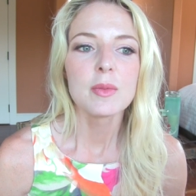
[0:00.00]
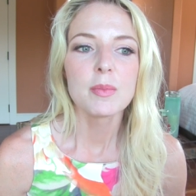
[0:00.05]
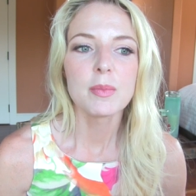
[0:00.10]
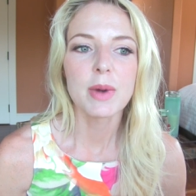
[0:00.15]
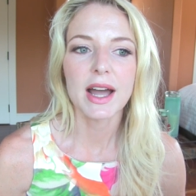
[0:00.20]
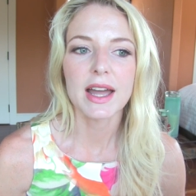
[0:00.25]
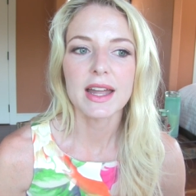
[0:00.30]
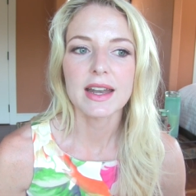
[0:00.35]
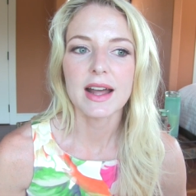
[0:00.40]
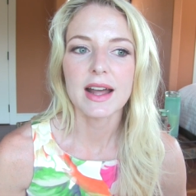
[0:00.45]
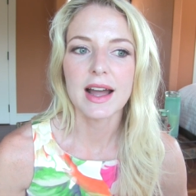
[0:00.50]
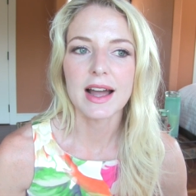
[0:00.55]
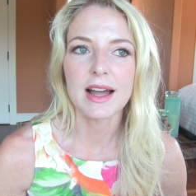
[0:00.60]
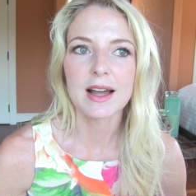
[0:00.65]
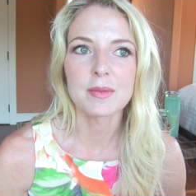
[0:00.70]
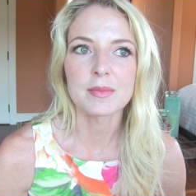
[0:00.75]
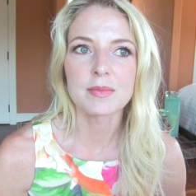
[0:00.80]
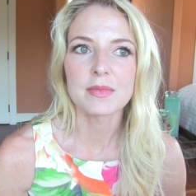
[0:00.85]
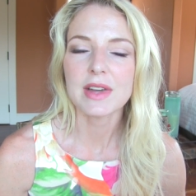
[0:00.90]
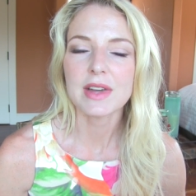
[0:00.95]
But
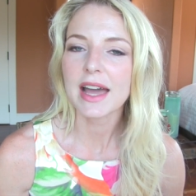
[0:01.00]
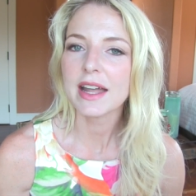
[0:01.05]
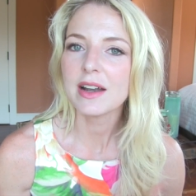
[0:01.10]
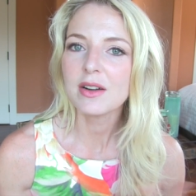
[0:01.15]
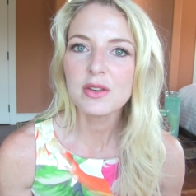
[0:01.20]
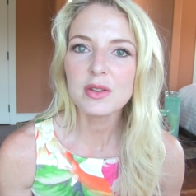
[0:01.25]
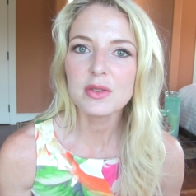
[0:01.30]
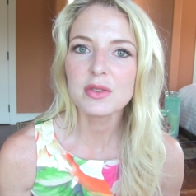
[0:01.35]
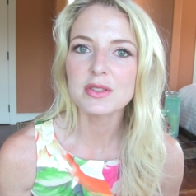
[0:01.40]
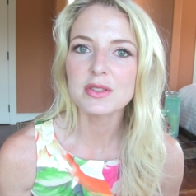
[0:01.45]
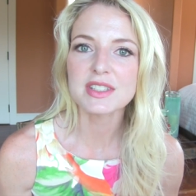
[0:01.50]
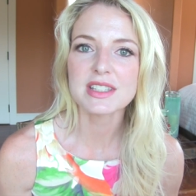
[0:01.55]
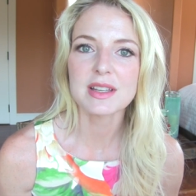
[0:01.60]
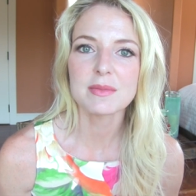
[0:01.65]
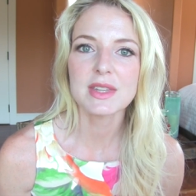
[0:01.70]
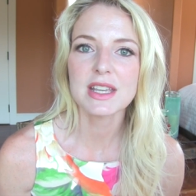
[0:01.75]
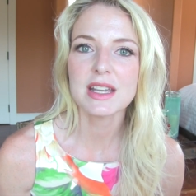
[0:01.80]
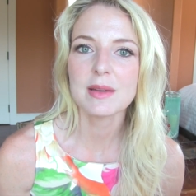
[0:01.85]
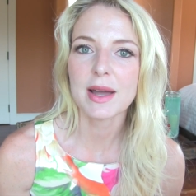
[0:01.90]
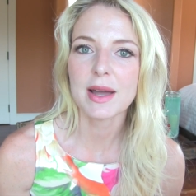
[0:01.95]
um, I don't know, there's
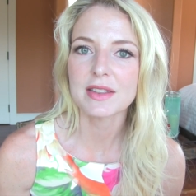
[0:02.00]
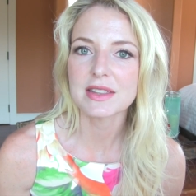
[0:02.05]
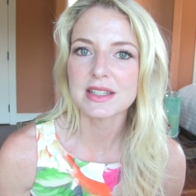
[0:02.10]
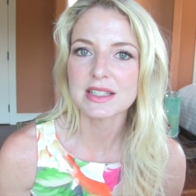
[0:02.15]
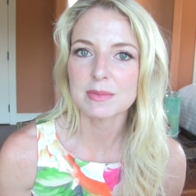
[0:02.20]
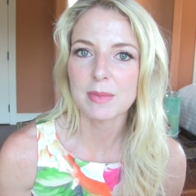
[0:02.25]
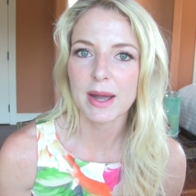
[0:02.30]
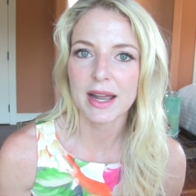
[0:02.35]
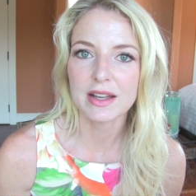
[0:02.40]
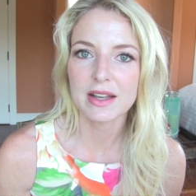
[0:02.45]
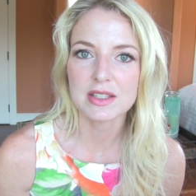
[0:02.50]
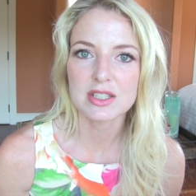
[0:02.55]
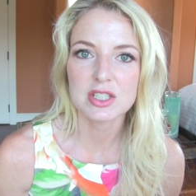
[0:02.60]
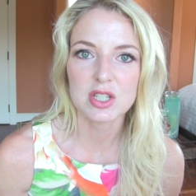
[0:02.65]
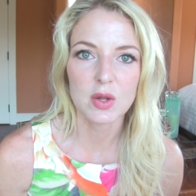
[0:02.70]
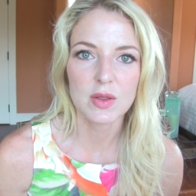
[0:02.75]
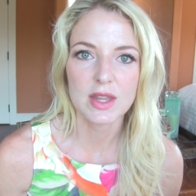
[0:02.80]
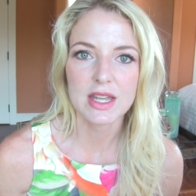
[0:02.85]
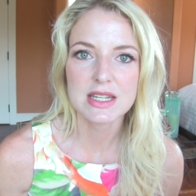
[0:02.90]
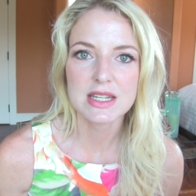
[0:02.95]
something about this
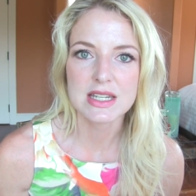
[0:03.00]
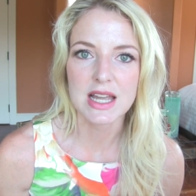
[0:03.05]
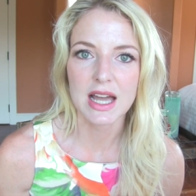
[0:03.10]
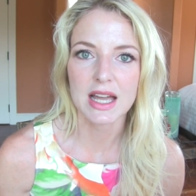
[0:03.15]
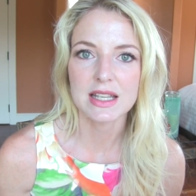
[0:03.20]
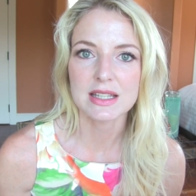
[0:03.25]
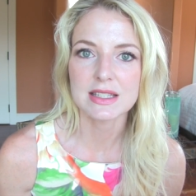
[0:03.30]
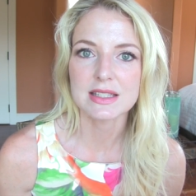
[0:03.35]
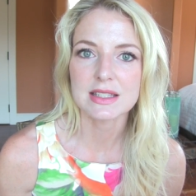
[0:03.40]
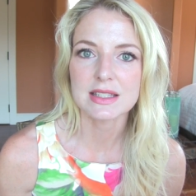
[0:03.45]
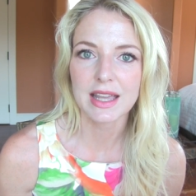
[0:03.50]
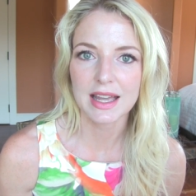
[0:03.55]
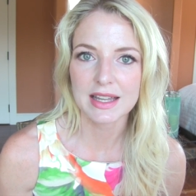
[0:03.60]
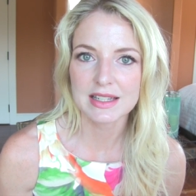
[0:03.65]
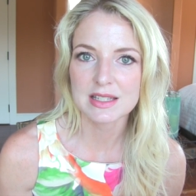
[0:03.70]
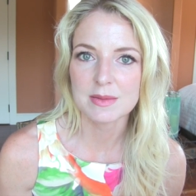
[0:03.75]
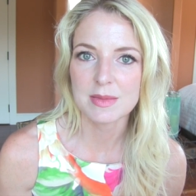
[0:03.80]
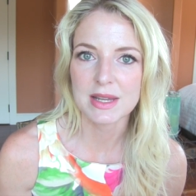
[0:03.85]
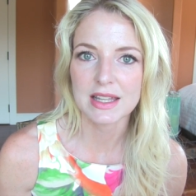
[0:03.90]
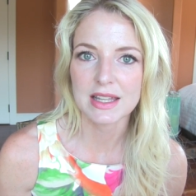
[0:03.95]
milestone that does
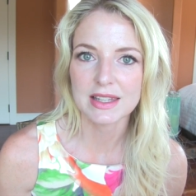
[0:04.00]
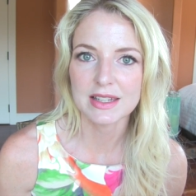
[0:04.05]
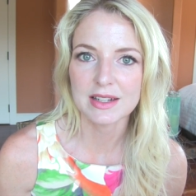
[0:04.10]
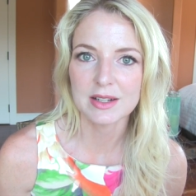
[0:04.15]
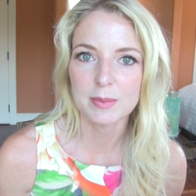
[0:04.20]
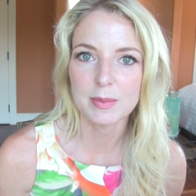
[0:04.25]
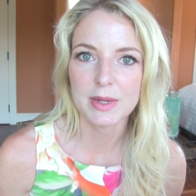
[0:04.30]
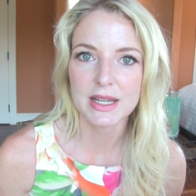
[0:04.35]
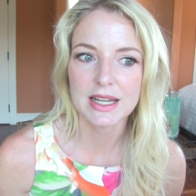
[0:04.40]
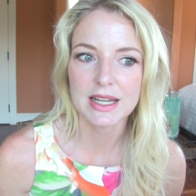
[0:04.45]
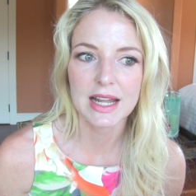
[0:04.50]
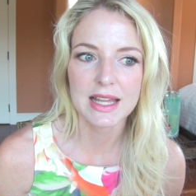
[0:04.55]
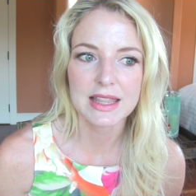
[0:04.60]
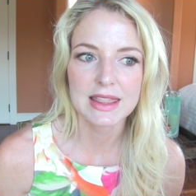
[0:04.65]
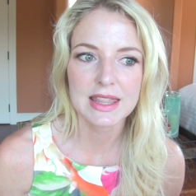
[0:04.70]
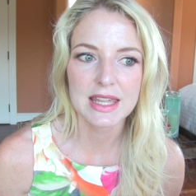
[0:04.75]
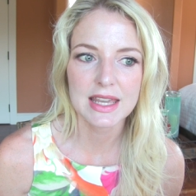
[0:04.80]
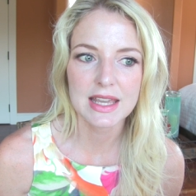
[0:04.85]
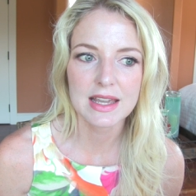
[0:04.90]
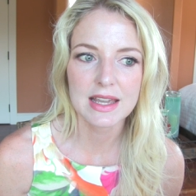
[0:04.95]
get to me a little bit. I
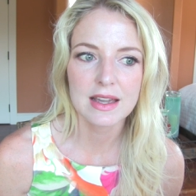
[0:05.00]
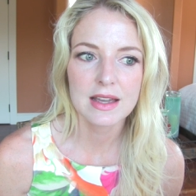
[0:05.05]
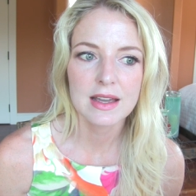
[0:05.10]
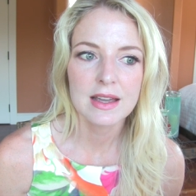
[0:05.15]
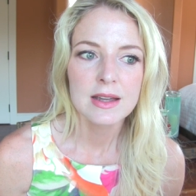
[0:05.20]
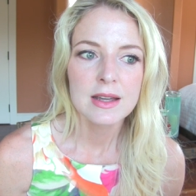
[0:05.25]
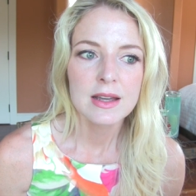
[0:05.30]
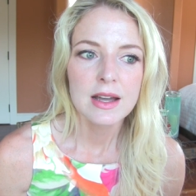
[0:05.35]
think